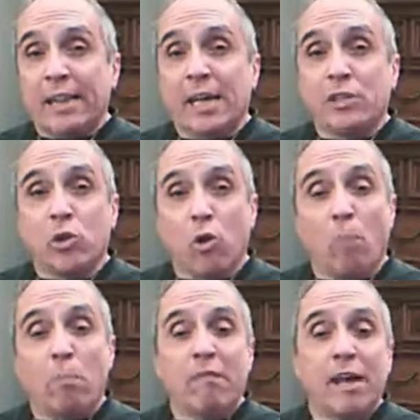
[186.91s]
there's a
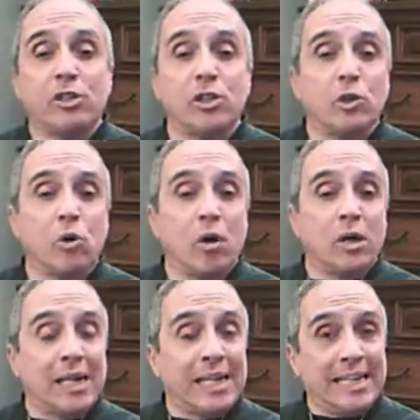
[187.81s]
corporation
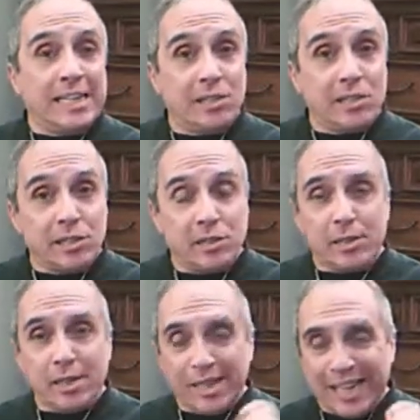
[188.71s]
called Clean
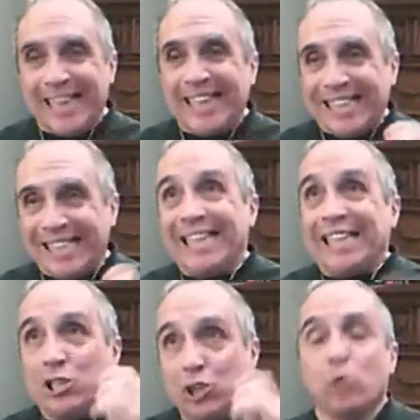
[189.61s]

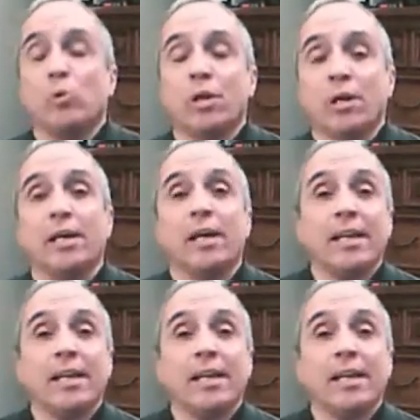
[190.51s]
Seas Tuna